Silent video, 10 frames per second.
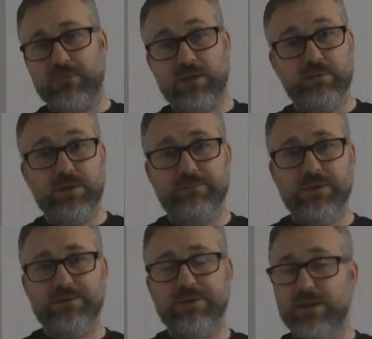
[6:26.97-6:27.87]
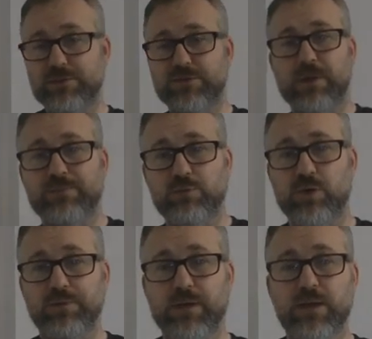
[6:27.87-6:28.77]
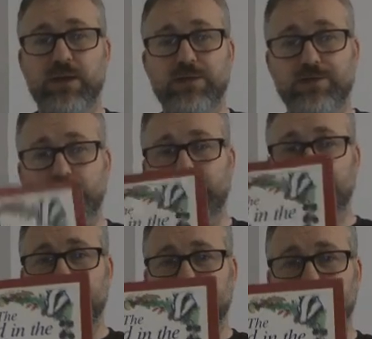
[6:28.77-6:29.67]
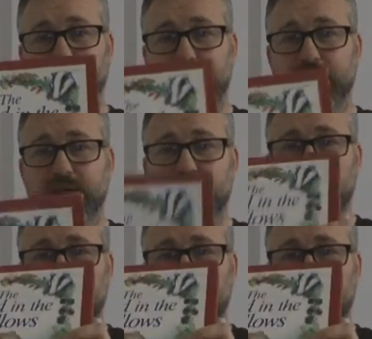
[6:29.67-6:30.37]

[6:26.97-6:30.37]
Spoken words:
Alright, that's the end of chapter 1. So we'll leave that for today.